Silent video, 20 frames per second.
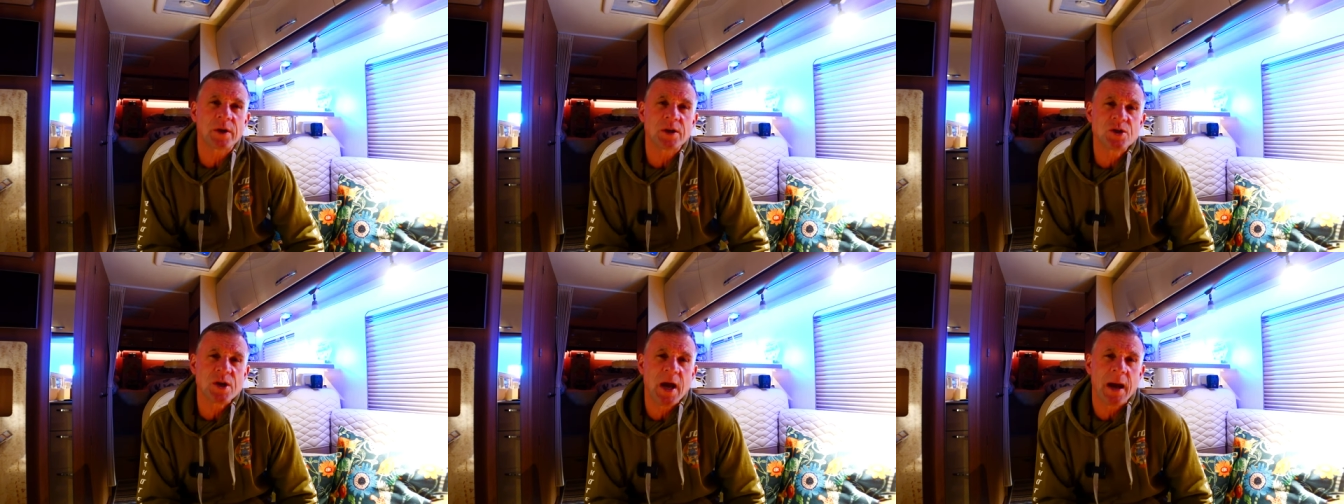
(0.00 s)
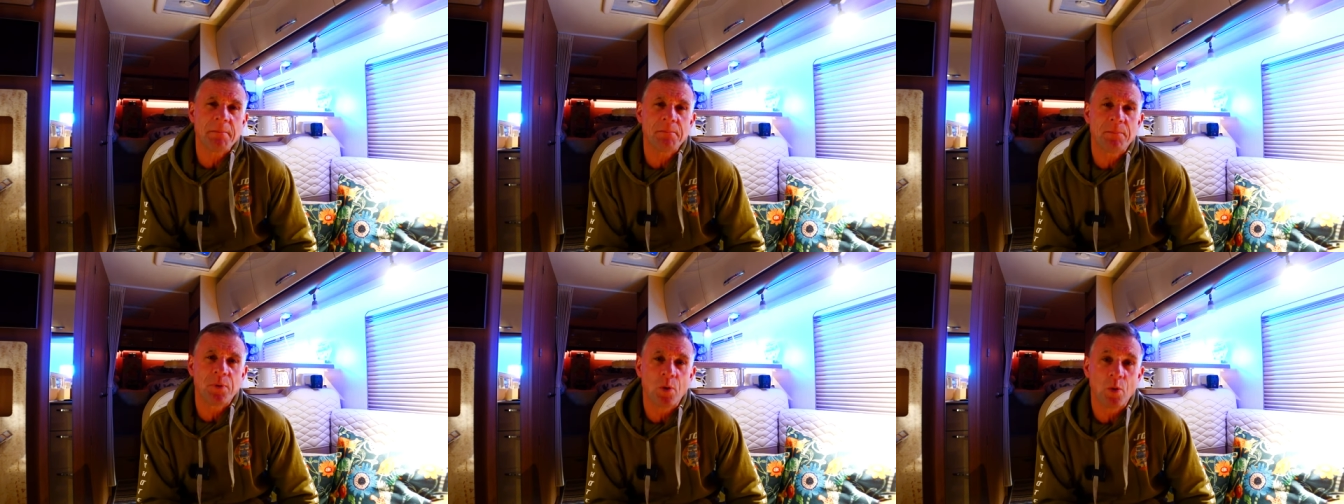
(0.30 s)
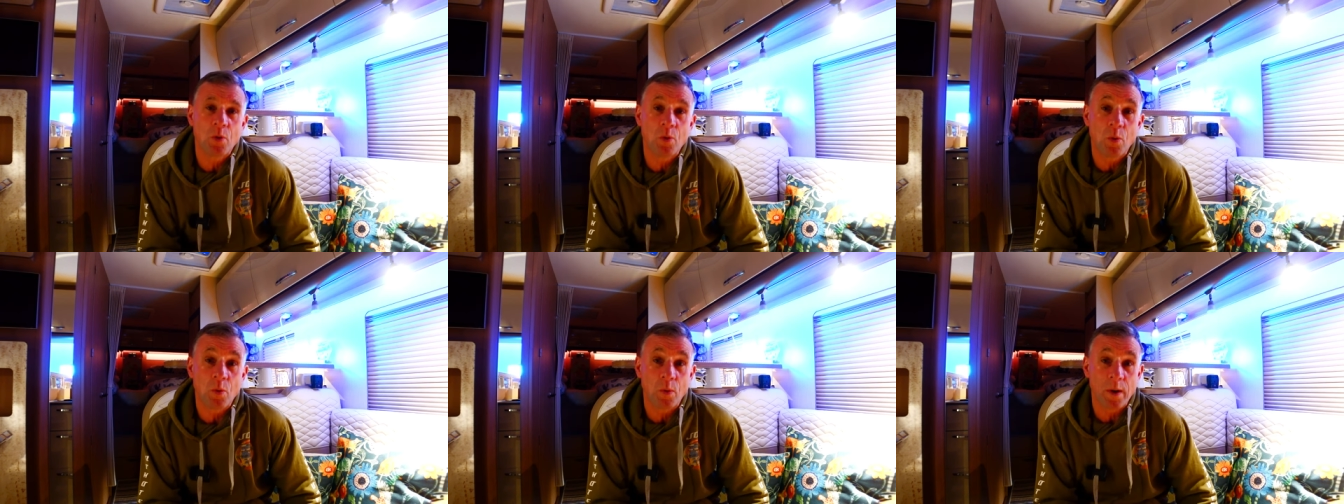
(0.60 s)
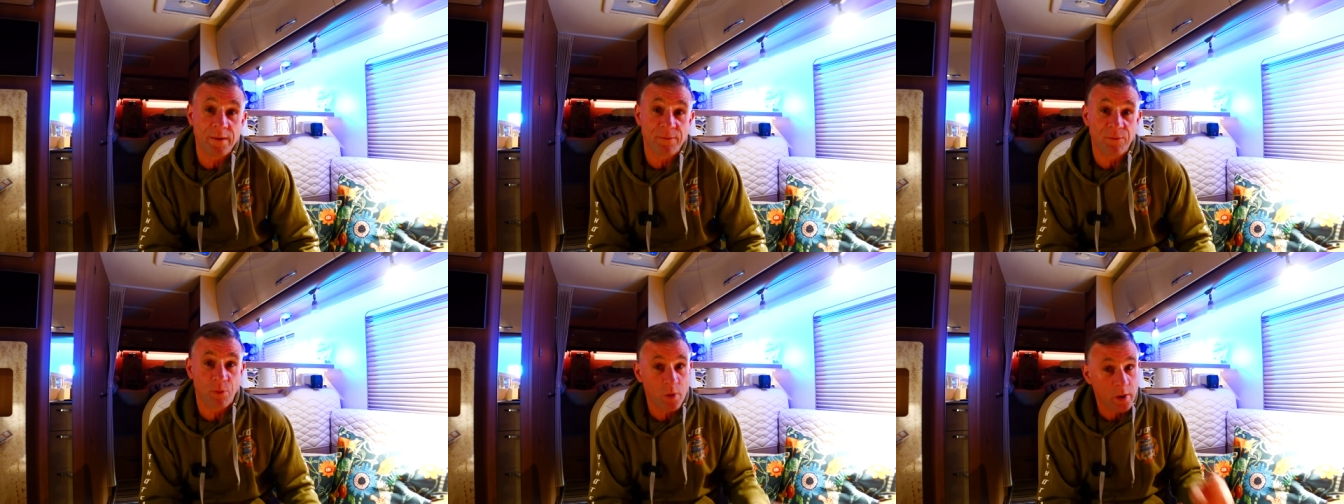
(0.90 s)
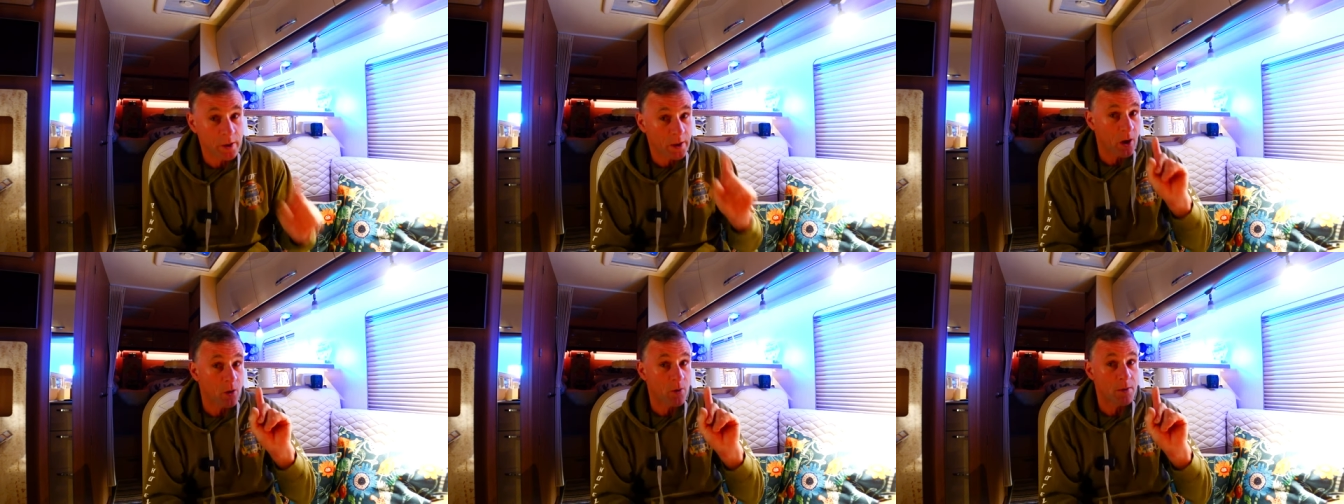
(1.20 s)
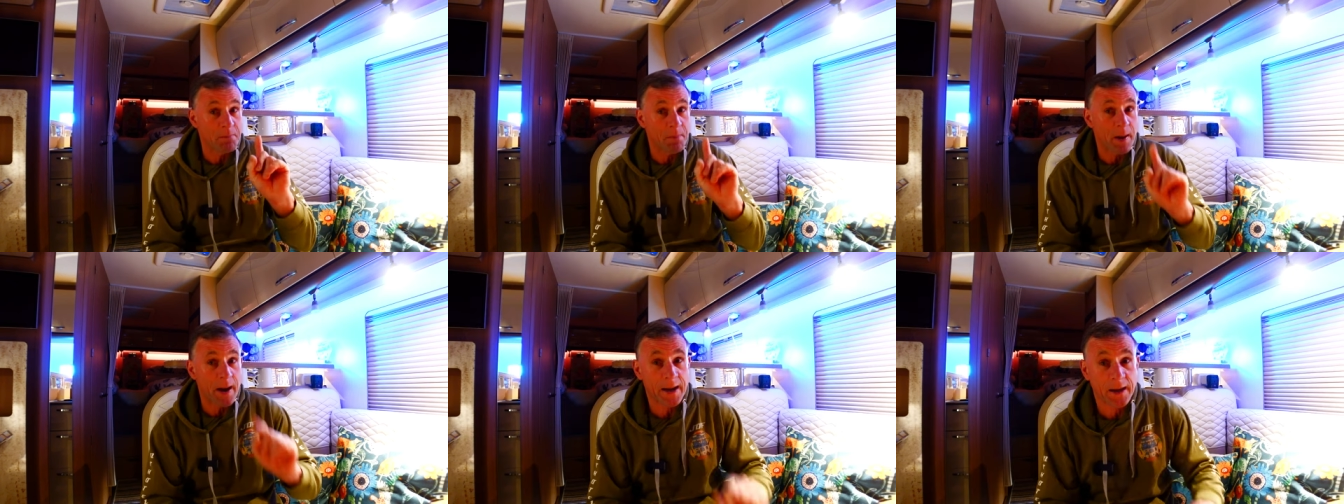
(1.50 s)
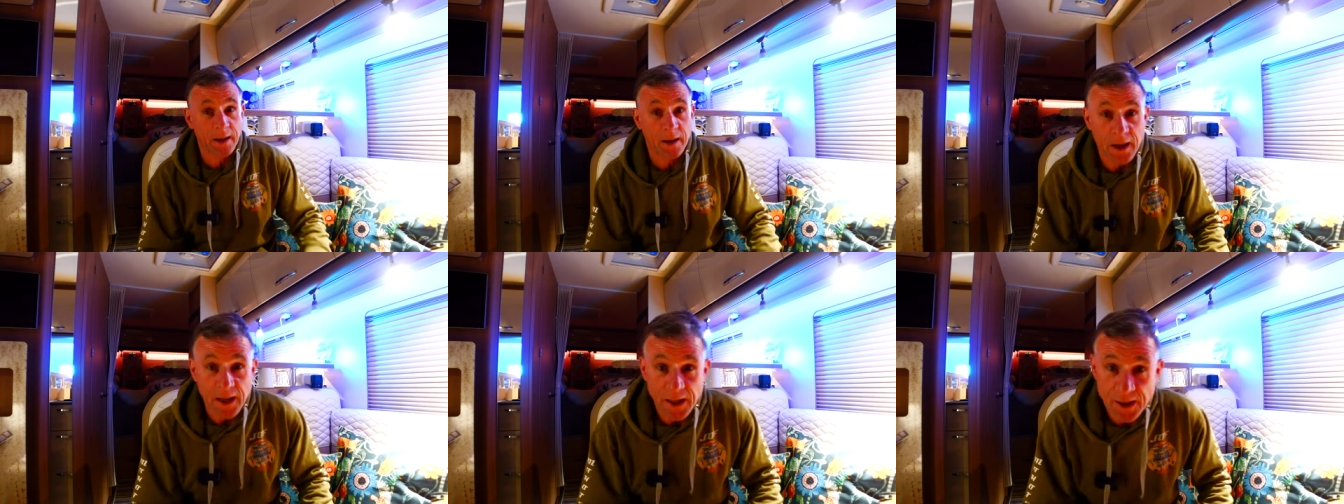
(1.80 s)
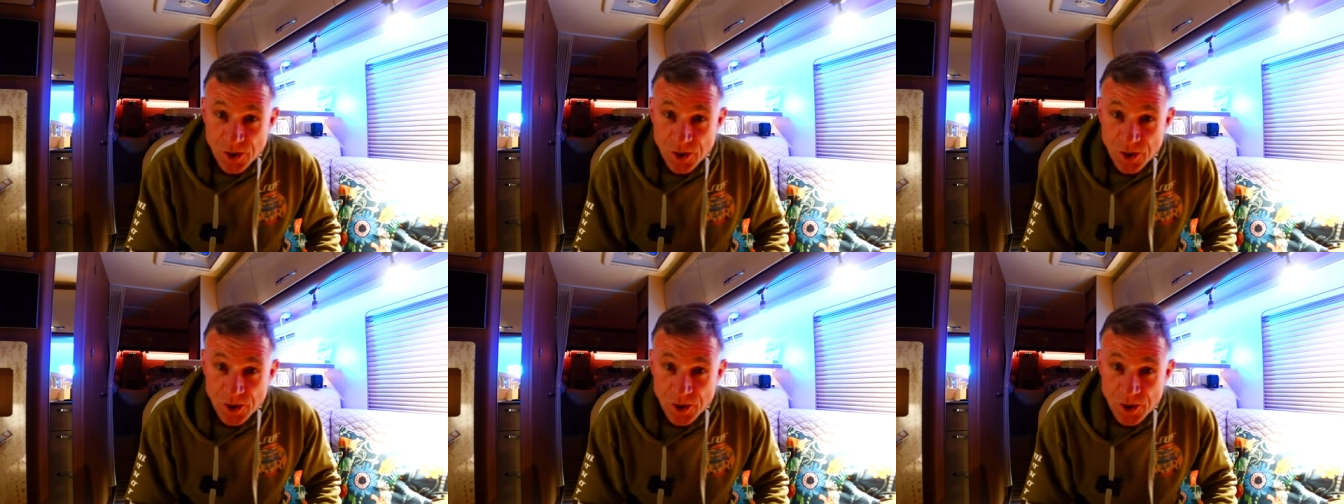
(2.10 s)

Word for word: example if we're going back